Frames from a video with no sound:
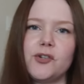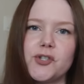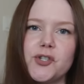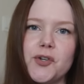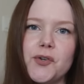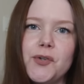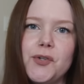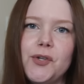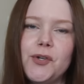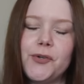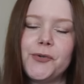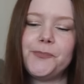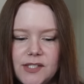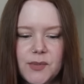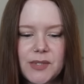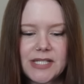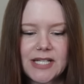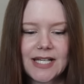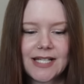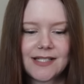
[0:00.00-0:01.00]
I'll show you, because
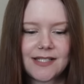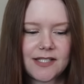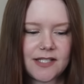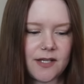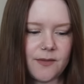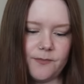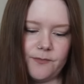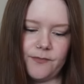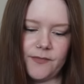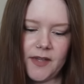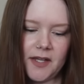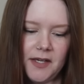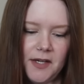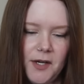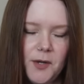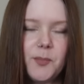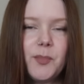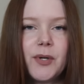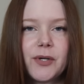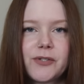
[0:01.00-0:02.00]
we did get some
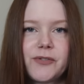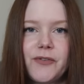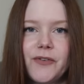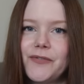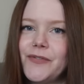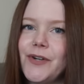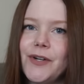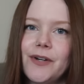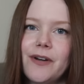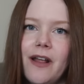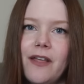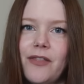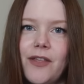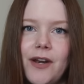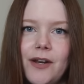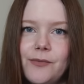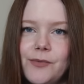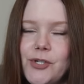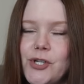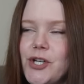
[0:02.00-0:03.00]
books for Fern, and I
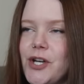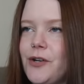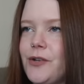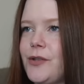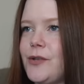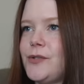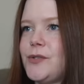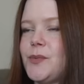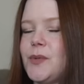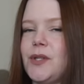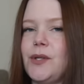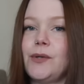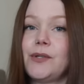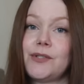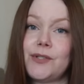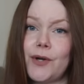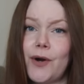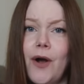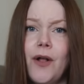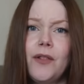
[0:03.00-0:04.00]
thought I would share those with you
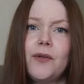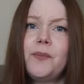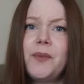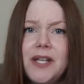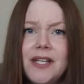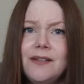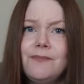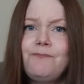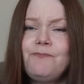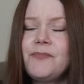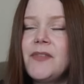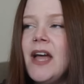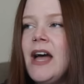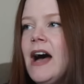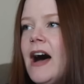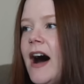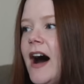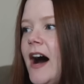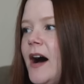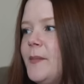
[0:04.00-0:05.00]
because they're Halloween.
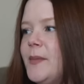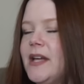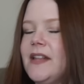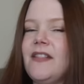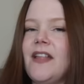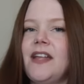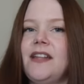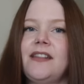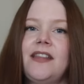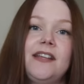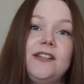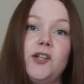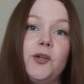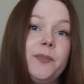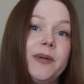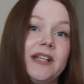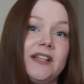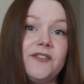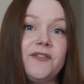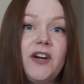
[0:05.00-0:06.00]
And then
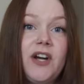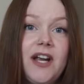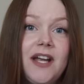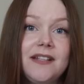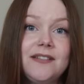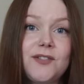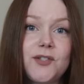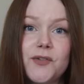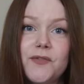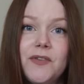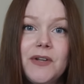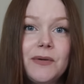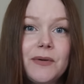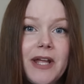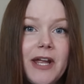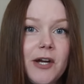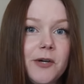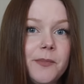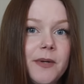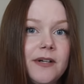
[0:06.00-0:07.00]
it'll be at the very end, so if you don't
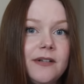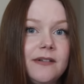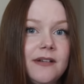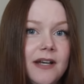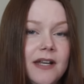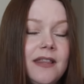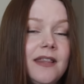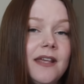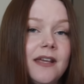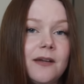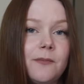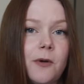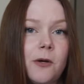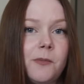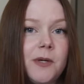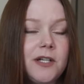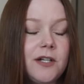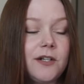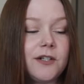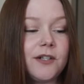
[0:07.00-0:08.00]
care about anything
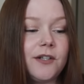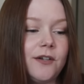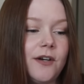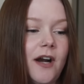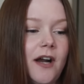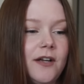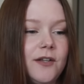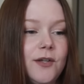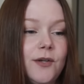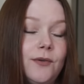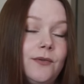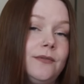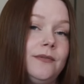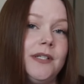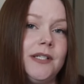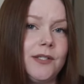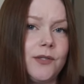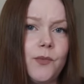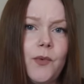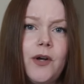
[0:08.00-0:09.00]
about my daughter, you don't
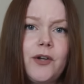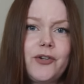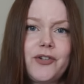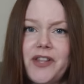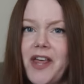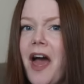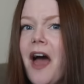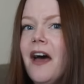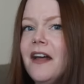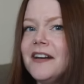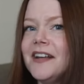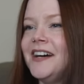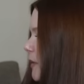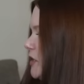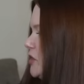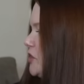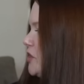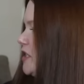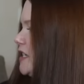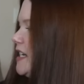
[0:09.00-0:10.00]
need to watch that.
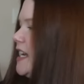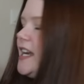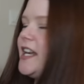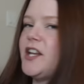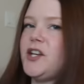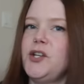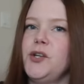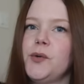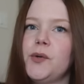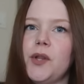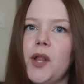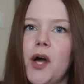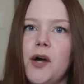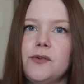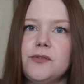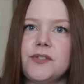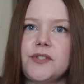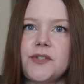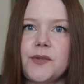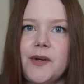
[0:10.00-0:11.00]
But she needed new
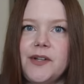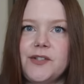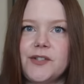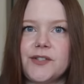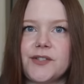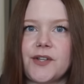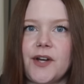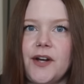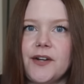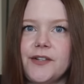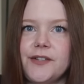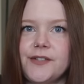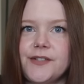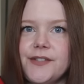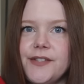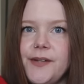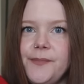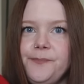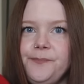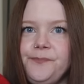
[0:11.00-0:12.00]
clothes, so I just got her
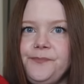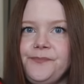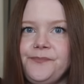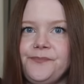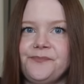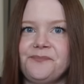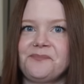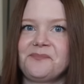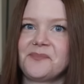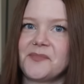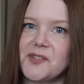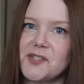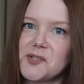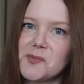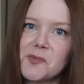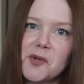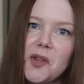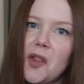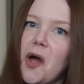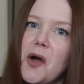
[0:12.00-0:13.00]

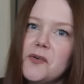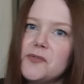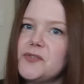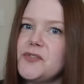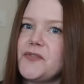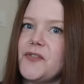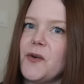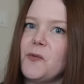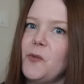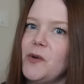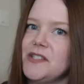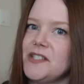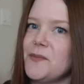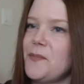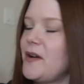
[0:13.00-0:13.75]
some clothes from Once